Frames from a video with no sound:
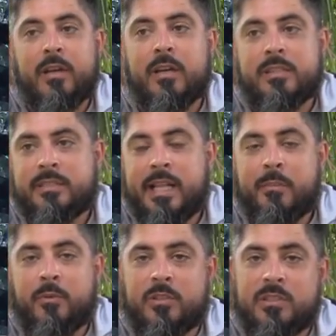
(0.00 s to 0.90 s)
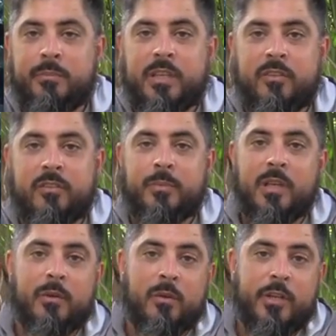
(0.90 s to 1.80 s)
a step or something to be
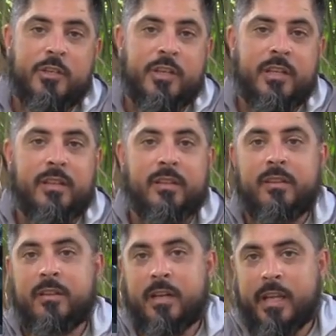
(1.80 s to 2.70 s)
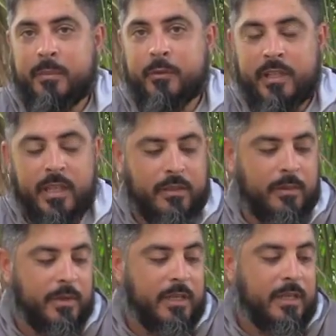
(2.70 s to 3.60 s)
able to reach it, they're not able to get them.